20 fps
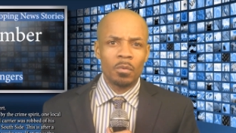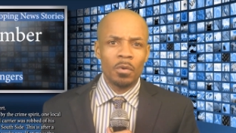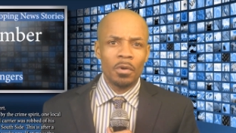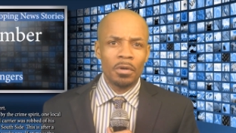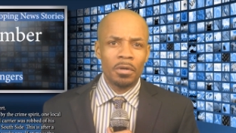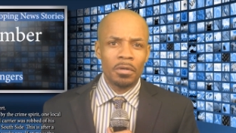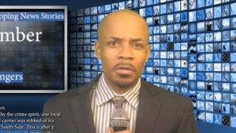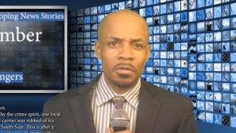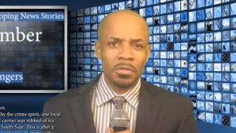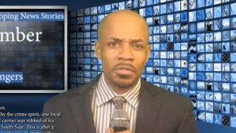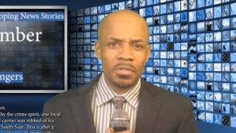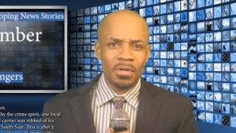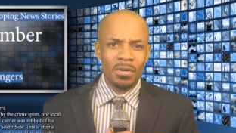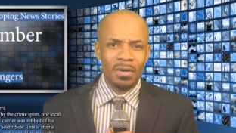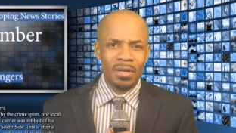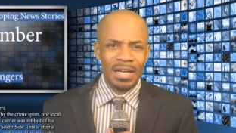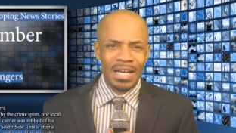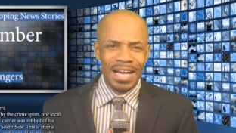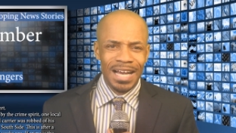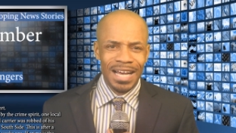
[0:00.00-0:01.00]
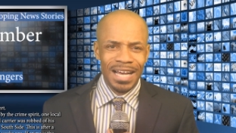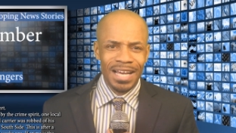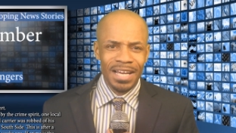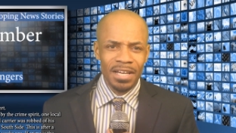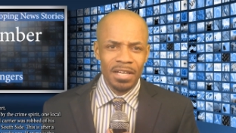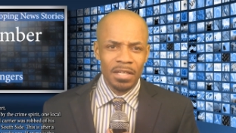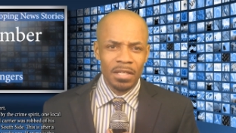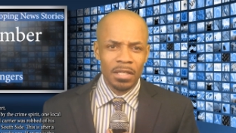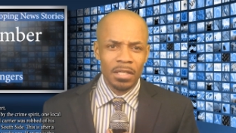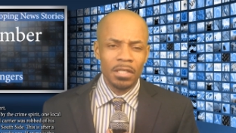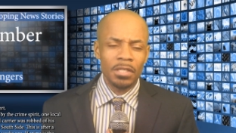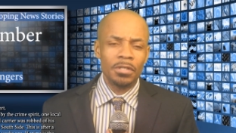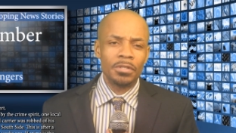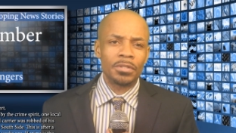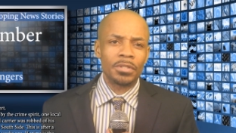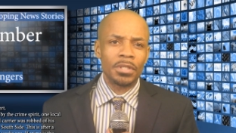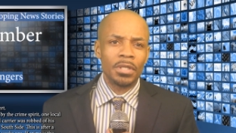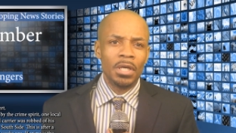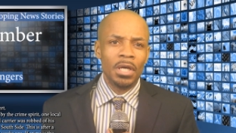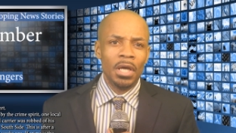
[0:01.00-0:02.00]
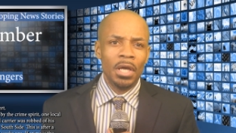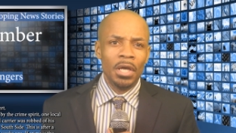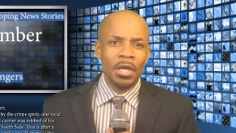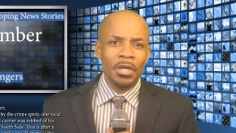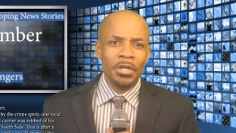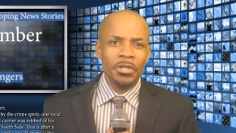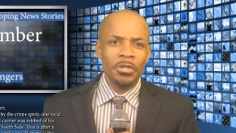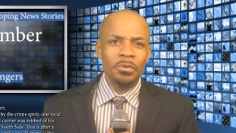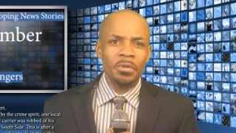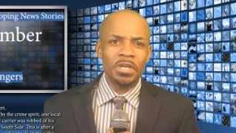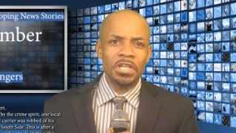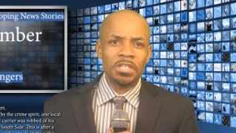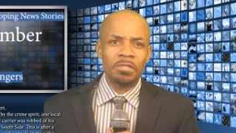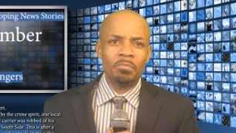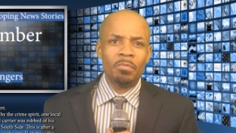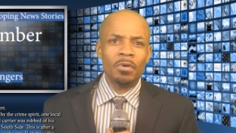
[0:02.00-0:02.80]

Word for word: workers on high alert U.S.